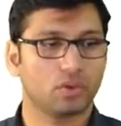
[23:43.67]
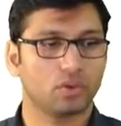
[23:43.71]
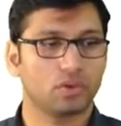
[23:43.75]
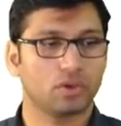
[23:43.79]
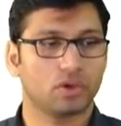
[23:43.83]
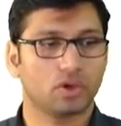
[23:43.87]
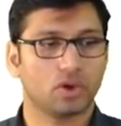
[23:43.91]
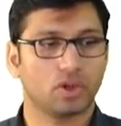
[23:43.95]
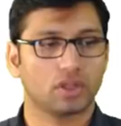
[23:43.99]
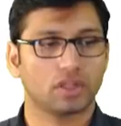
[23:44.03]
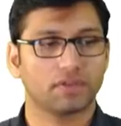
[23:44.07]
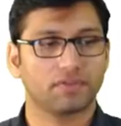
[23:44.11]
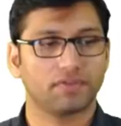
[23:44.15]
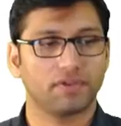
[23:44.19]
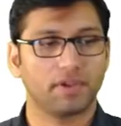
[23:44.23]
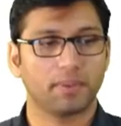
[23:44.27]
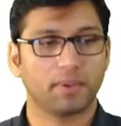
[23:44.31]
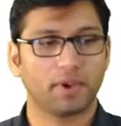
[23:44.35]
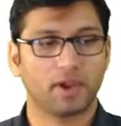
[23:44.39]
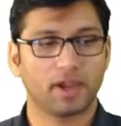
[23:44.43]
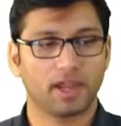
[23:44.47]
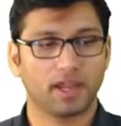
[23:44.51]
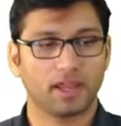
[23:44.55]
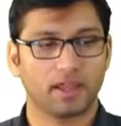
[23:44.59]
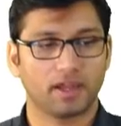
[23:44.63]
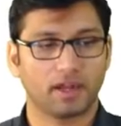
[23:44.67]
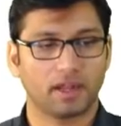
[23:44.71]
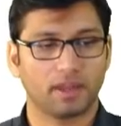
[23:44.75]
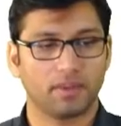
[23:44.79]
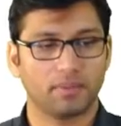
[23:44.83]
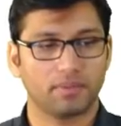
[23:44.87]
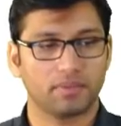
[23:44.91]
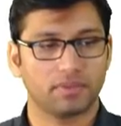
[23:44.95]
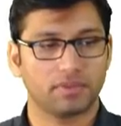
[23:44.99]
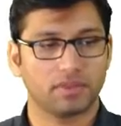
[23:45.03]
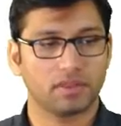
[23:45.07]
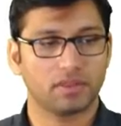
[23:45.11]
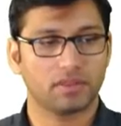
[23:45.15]
so to draw the free body
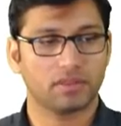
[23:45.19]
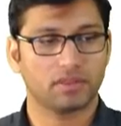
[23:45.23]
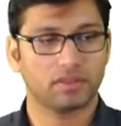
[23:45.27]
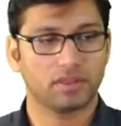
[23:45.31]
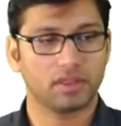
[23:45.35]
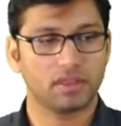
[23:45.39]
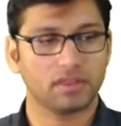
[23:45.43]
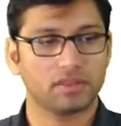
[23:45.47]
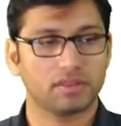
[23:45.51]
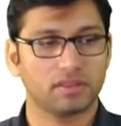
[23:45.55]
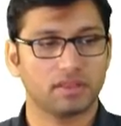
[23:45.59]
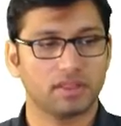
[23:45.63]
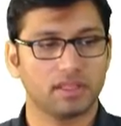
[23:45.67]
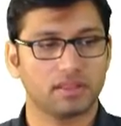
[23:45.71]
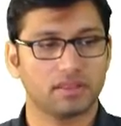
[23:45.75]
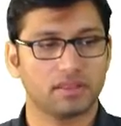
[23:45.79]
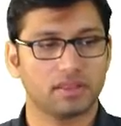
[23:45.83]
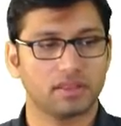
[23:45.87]
diagram, since